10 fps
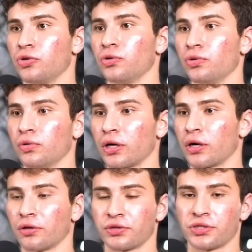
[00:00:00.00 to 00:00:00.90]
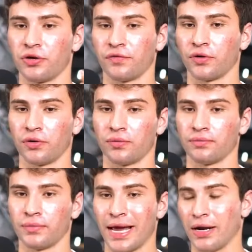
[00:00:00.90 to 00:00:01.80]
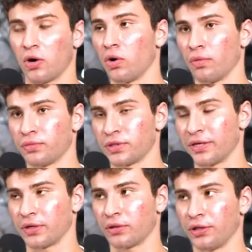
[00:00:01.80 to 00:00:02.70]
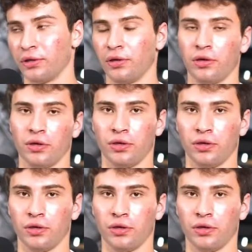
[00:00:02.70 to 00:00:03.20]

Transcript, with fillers: do a colored snow foam at home typically.